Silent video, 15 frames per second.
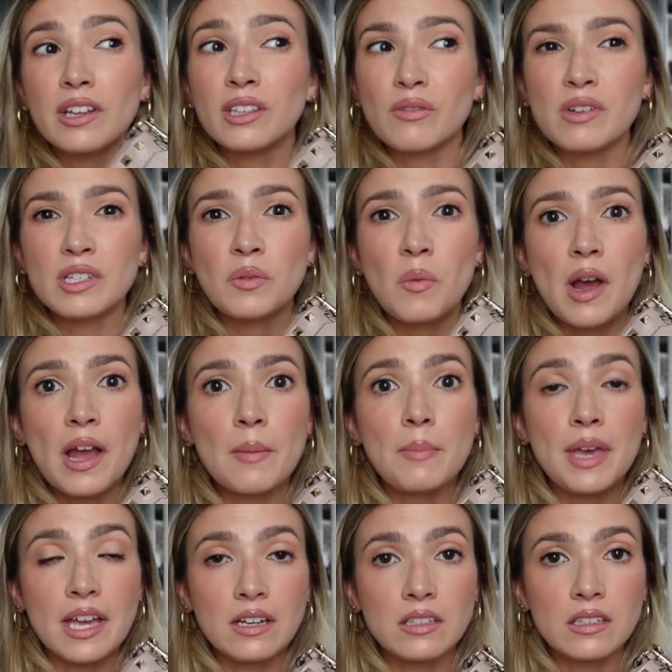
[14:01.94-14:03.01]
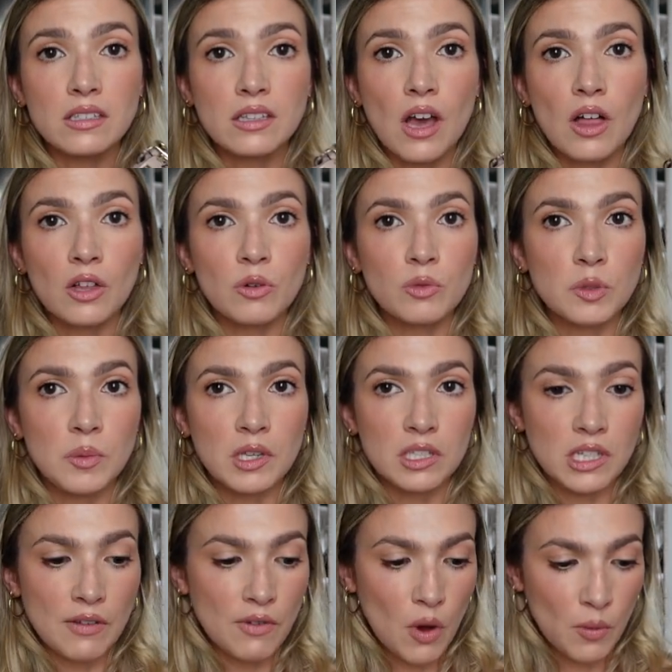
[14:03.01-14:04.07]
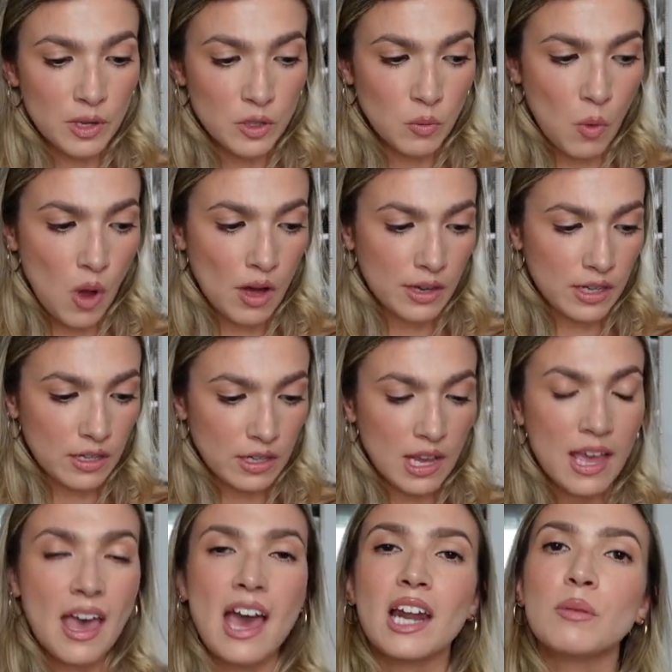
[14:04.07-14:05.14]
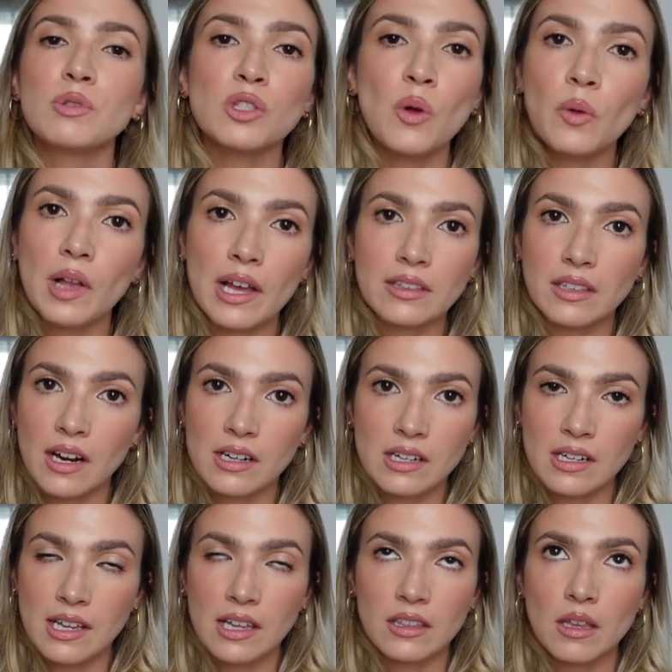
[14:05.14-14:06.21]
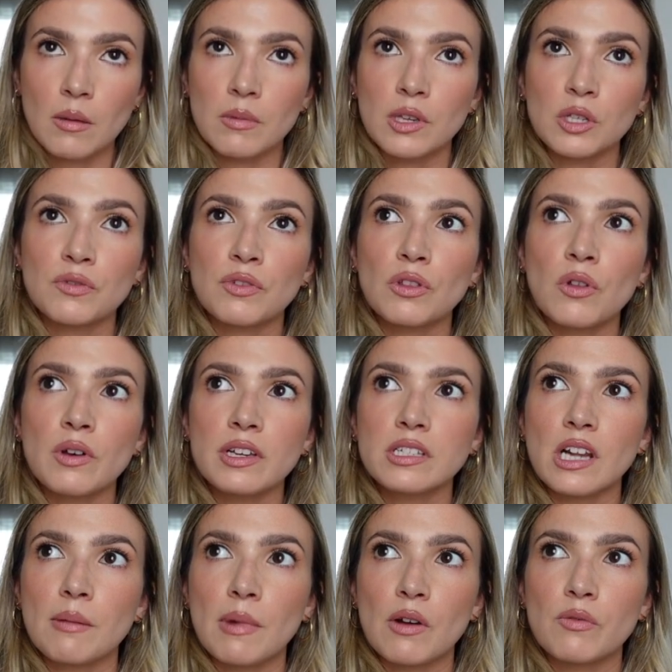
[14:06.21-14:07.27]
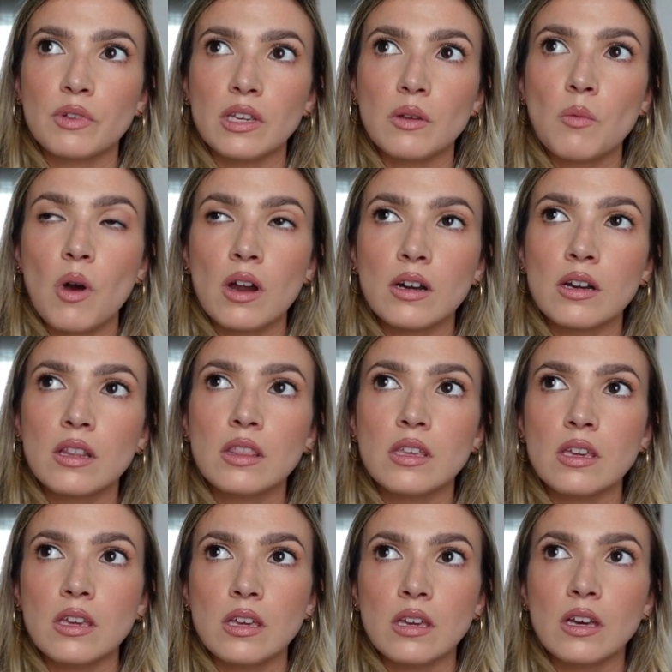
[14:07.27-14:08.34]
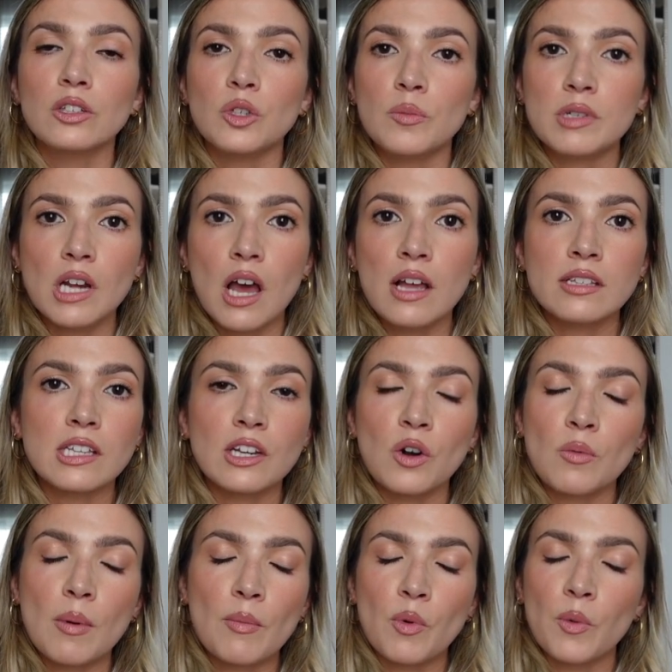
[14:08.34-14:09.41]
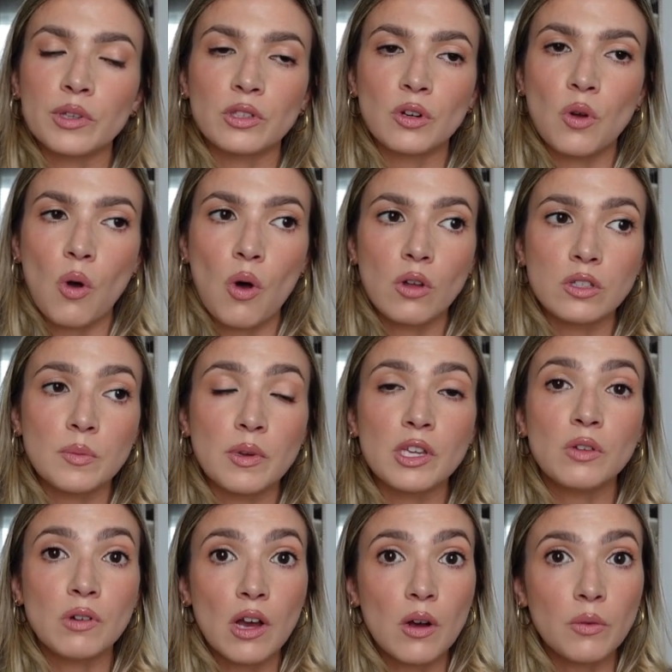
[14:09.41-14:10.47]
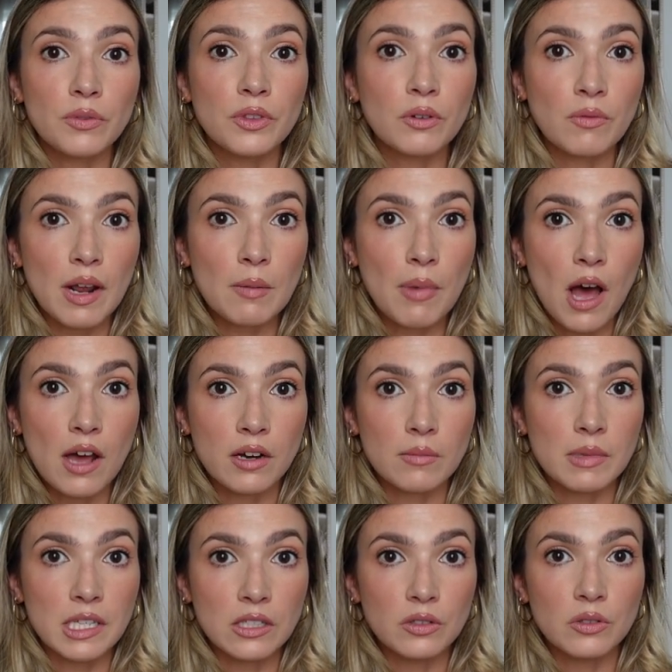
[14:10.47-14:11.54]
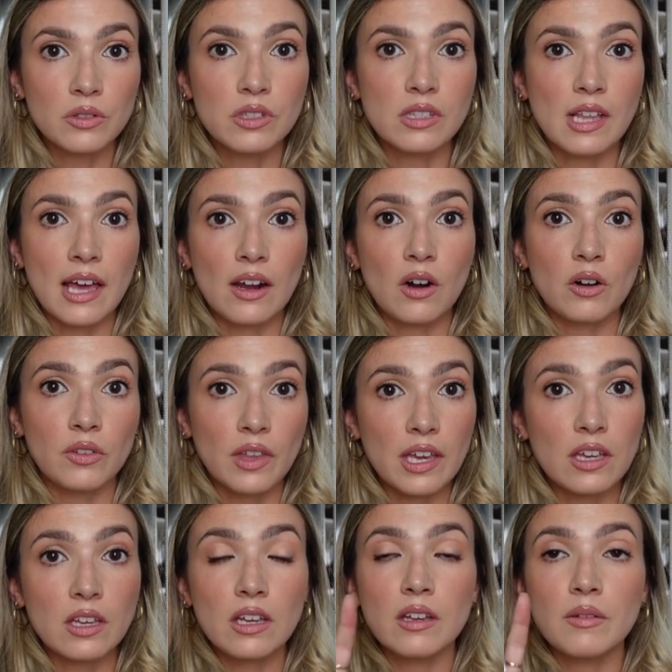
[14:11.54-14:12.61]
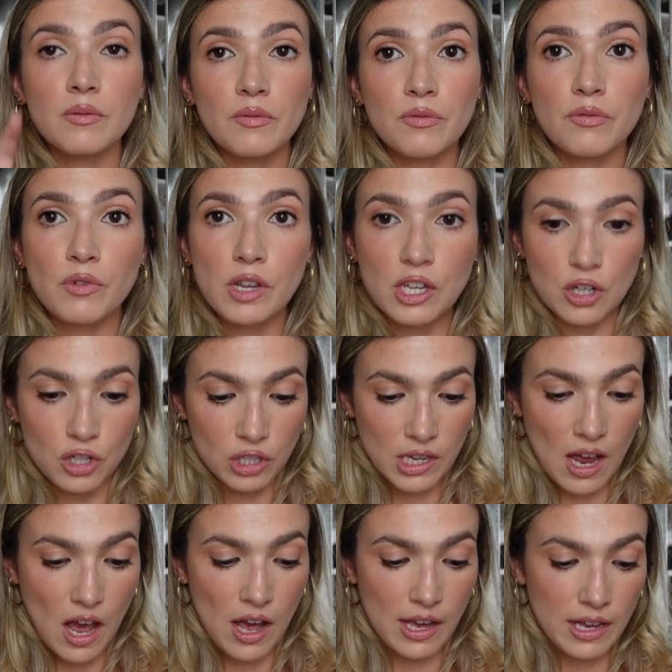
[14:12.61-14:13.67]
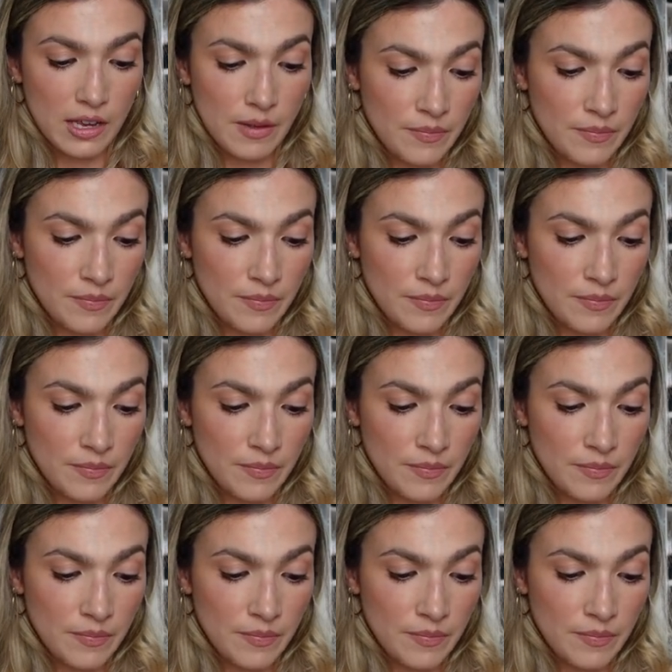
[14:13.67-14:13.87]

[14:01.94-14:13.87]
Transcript: And the reason why I picked this color was because I've always wanted, and I'm so glad that I didn't get them because for the longest time I really wanted the Louboutins. I don't remember what they're called, but you know, the red bottom heels that are like freakishly high.